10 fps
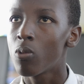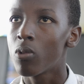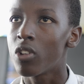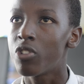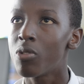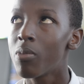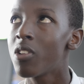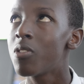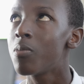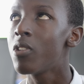It
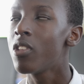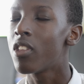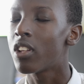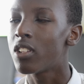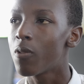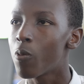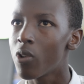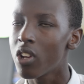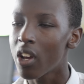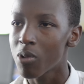reminded me that
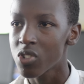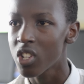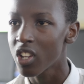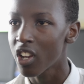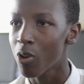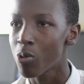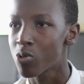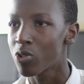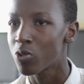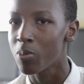when I was young, I
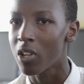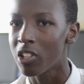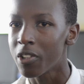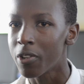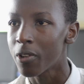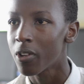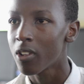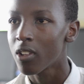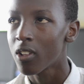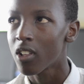always wanted to be a leader,
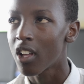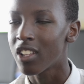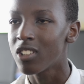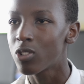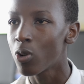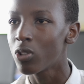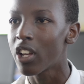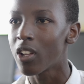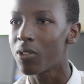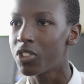and it all
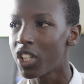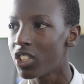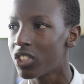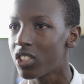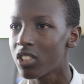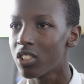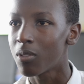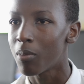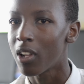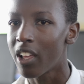kind of changed
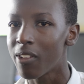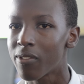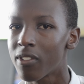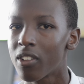my life.